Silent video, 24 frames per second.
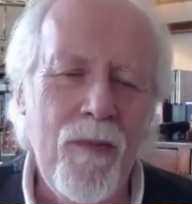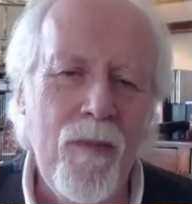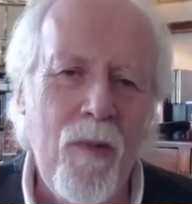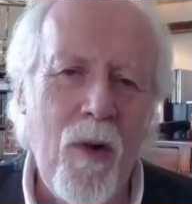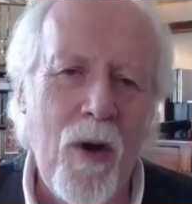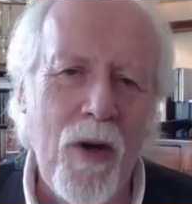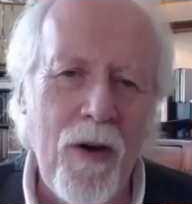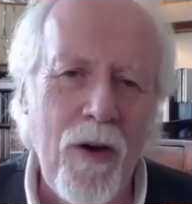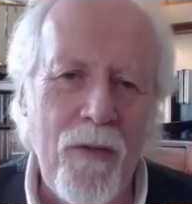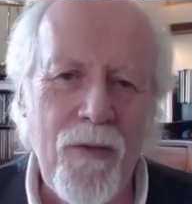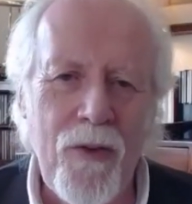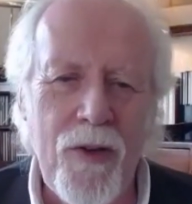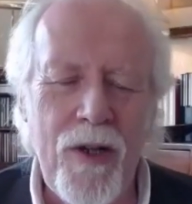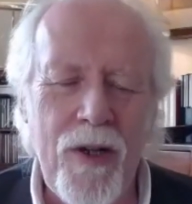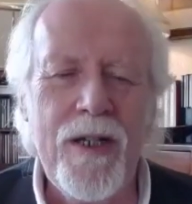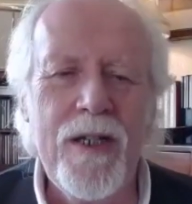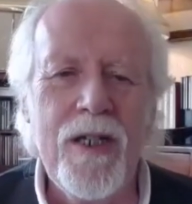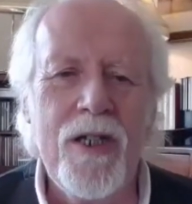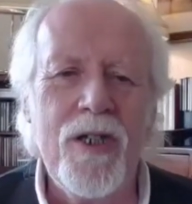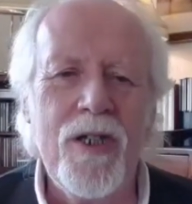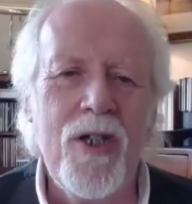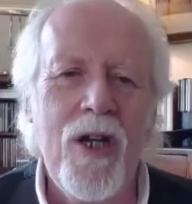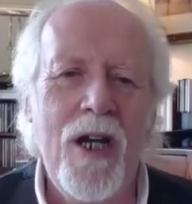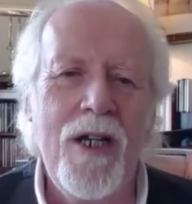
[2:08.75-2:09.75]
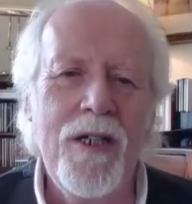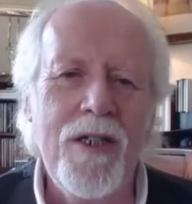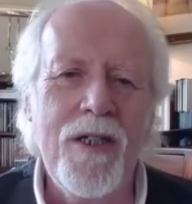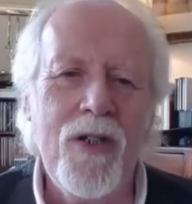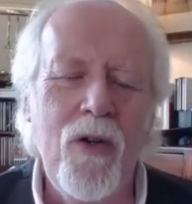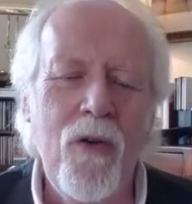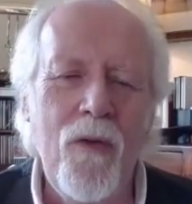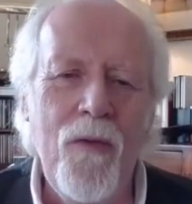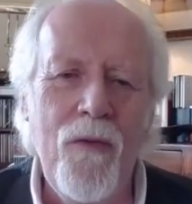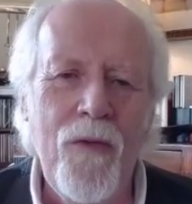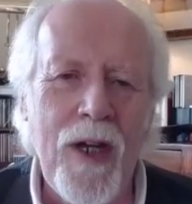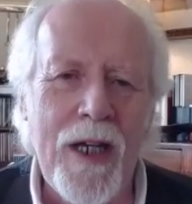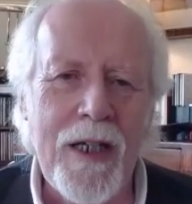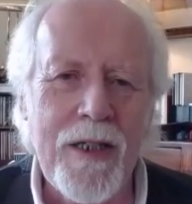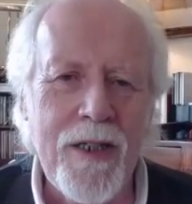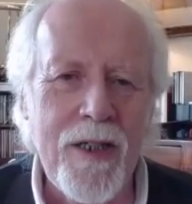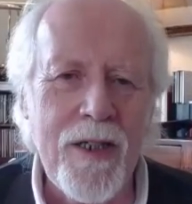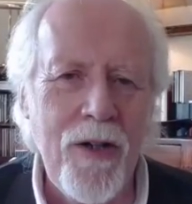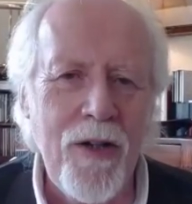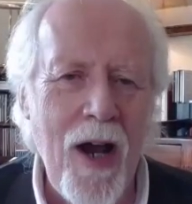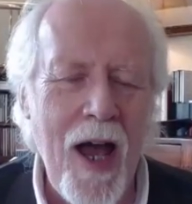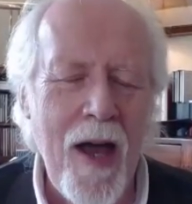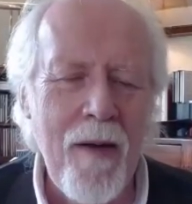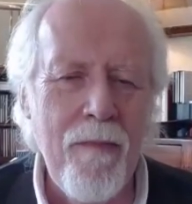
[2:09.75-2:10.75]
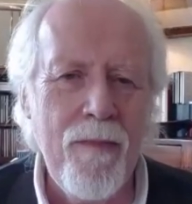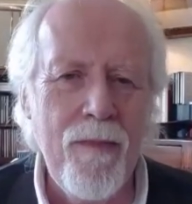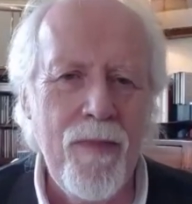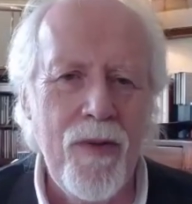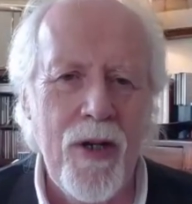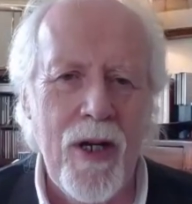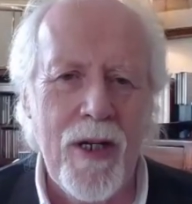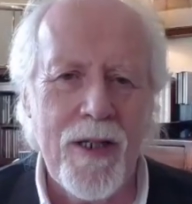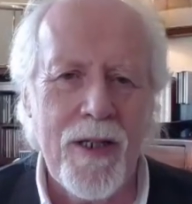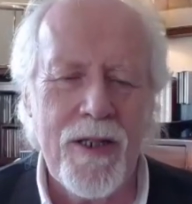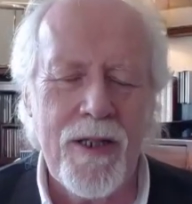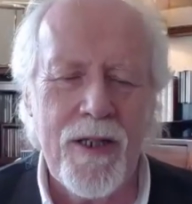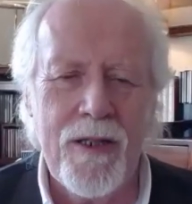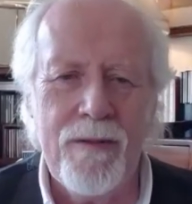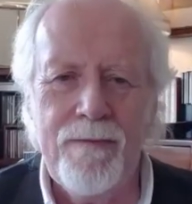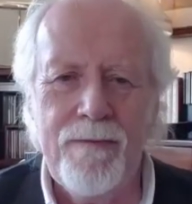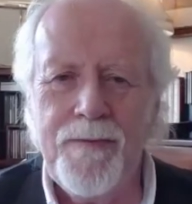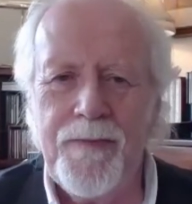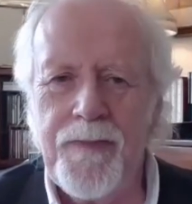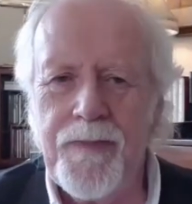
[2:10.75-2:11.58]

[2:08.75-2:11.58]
wonderful illustrator called Victor Ambrus.